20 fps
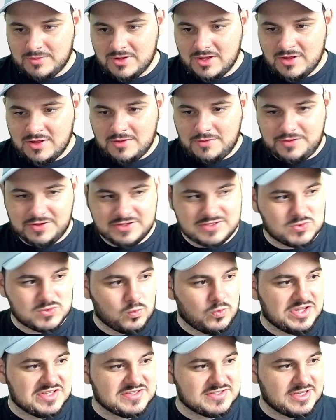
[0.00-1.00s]
This
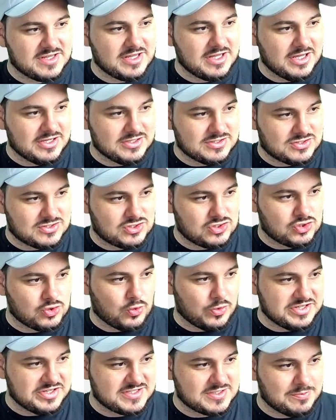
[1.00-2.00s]
Weezing is
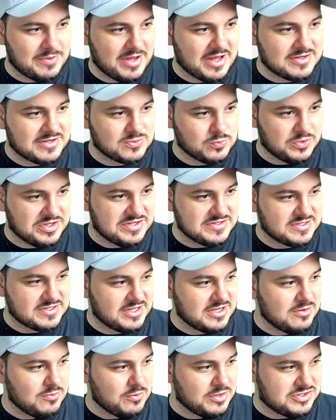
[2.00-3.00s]
Choice Specs
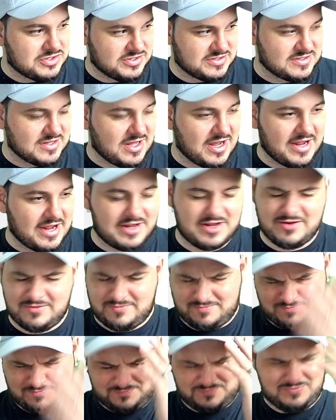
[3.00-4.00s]
Weezing, which is like,
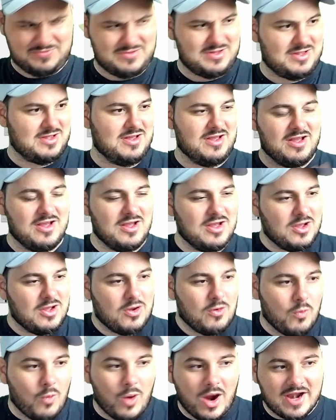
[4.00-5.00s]

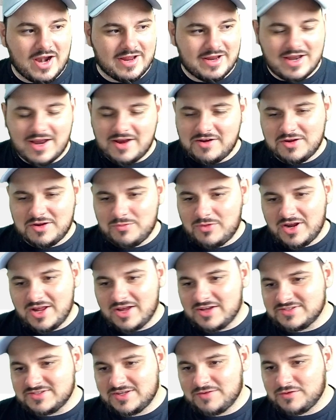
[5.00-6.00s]
why didn't anybody
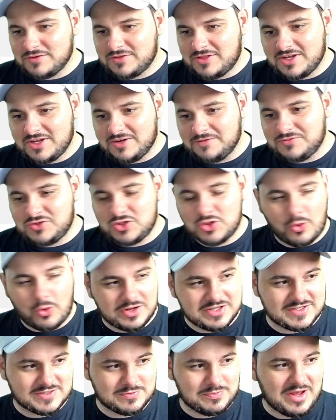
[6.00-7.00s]
else ever think of
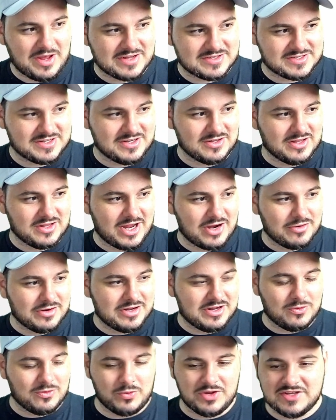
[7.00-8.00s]
Choice Specs
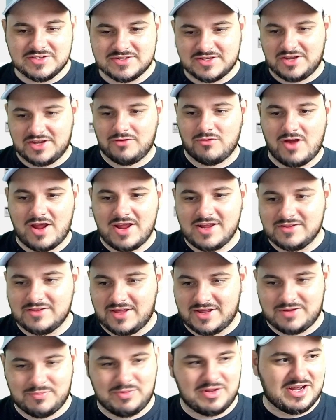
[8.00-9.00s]
Galarian Weezing, right?
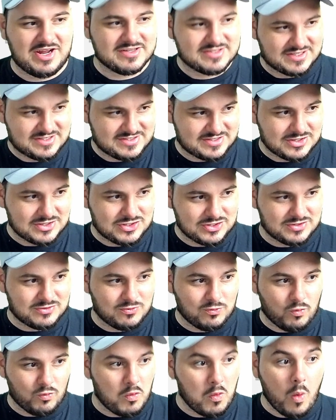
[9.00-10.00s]
Like, because it's such a
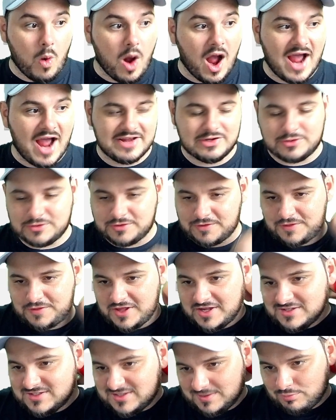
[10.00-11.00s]
wild
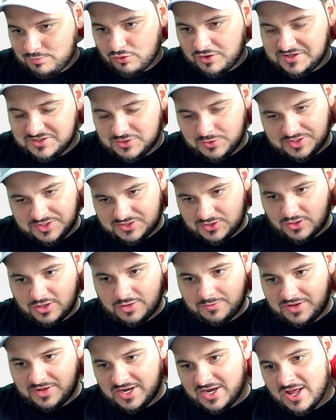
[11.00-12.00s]
thing to bring to a
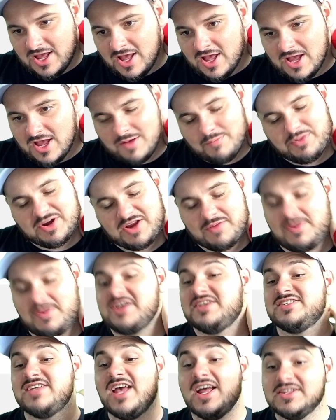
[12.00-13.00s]
tournament. But it
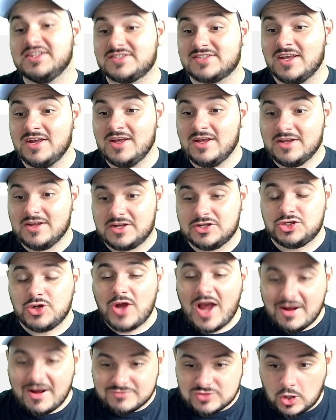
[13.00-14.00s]
makes sense, because you
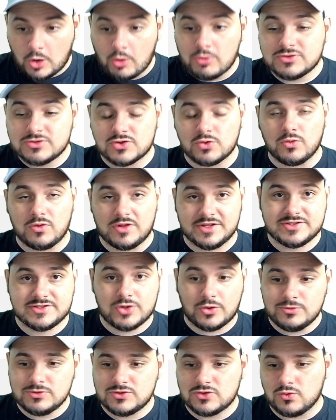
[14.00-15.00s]
have Toedscruel, and
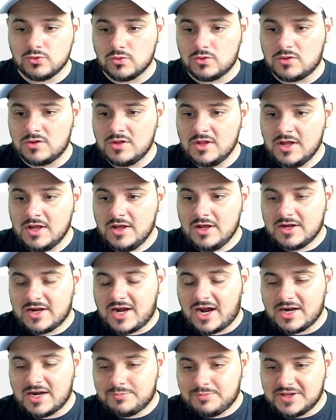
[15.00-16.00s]
Toedscruel
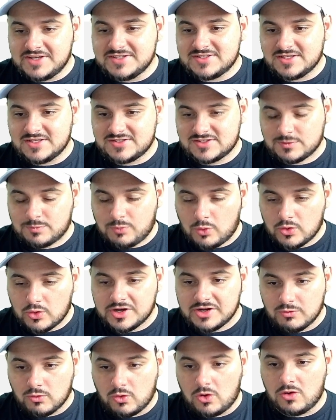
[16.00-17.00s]
kind of plays this
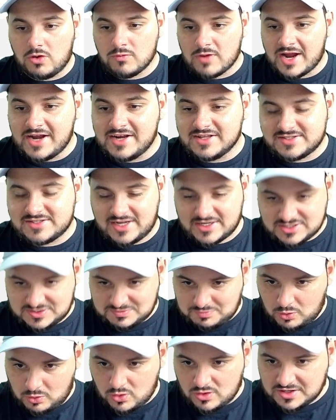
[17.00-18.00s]
supporting role, right? got
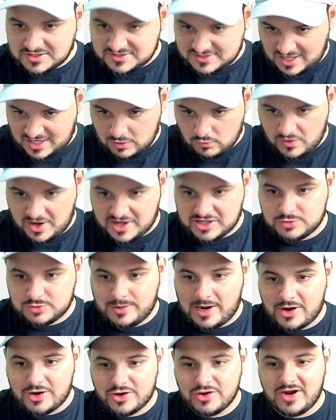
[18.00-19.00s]
Spore, it's got Rage
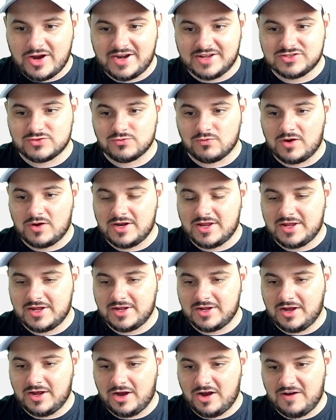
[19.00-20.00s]
Powder, and it's
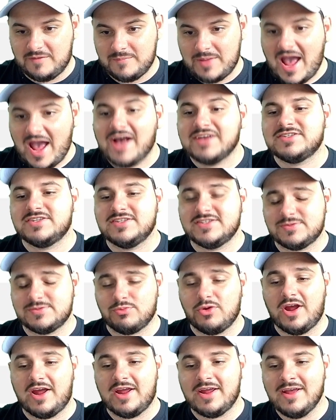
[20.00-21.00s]
running Acid
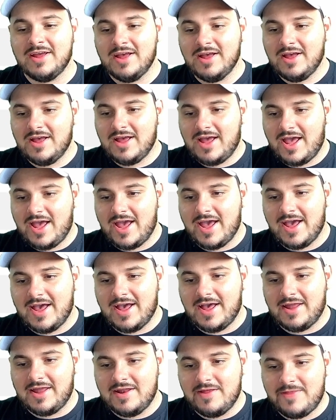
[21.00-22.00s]
Spray.
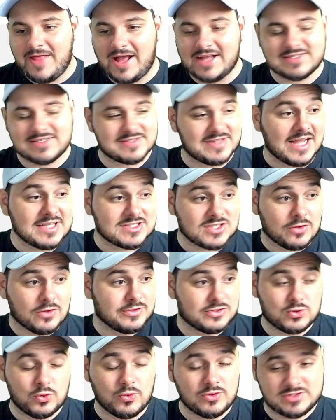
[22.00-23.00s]
And that's all the
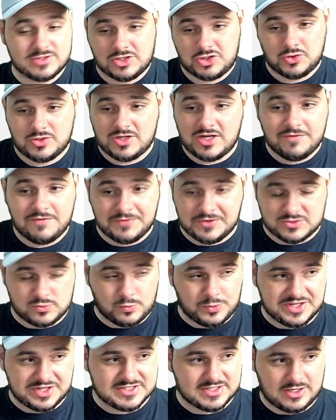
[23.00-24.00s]
tools that you need for this
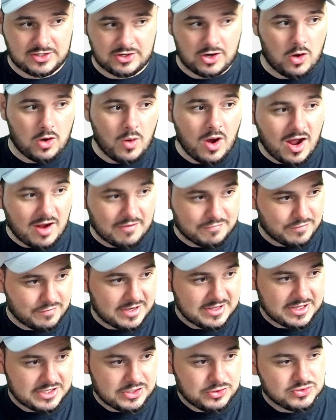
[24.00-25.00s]
Weezing to go off,
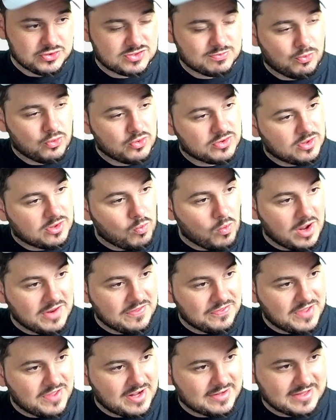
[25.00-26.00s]
right? Like, you Spore the one
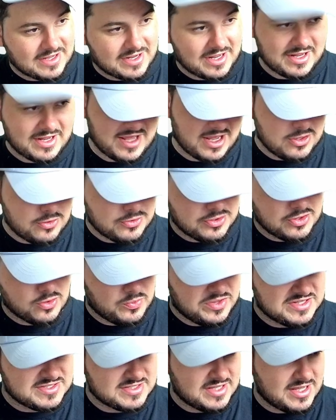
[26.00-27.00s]
thing that can KO your
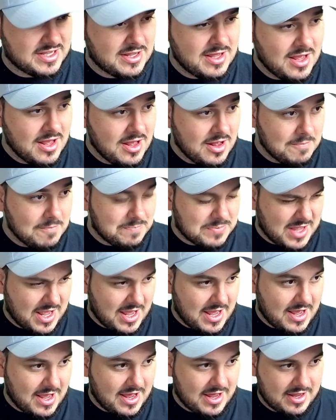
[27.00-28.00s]
Weezing,
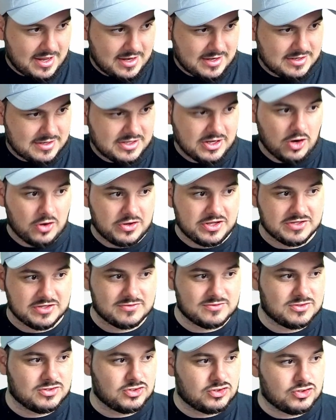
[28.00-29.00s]
and, you
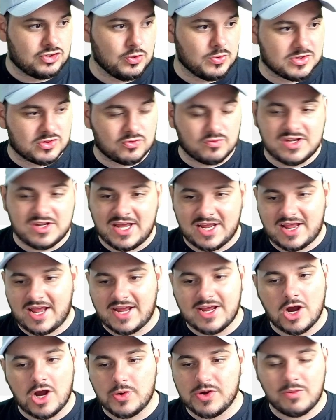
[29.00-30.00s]
2 or 3 hit
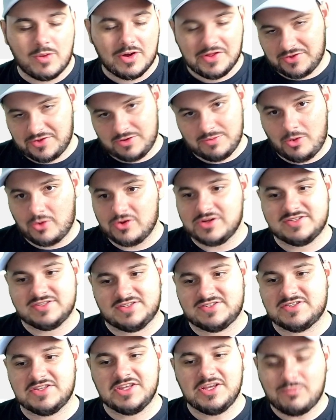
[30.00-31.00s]
KO it while their opponent's
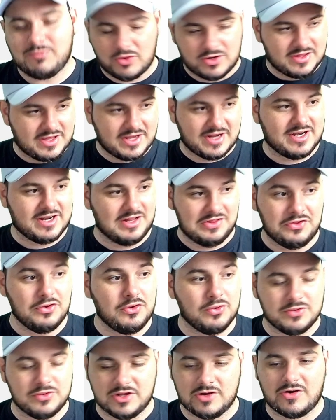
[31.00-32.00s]
asleep. What are they going to
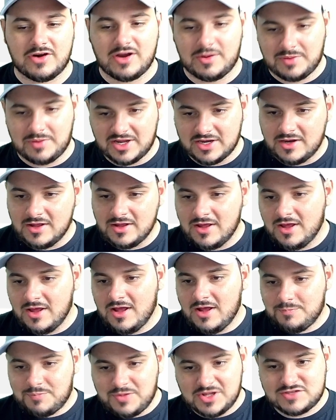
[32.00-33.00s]
do? You know what I mean?
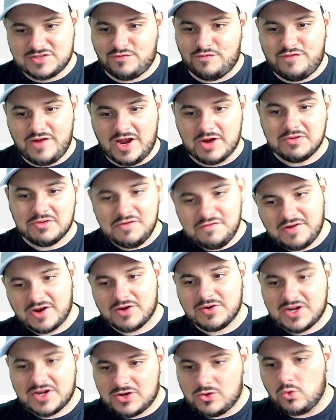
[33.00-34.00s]
It's very,
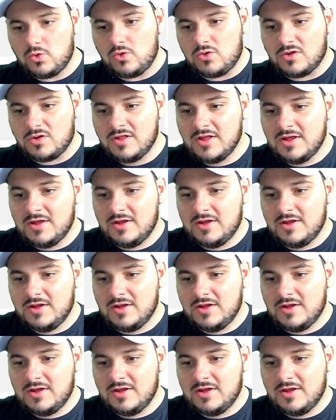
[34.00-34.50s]
very cool.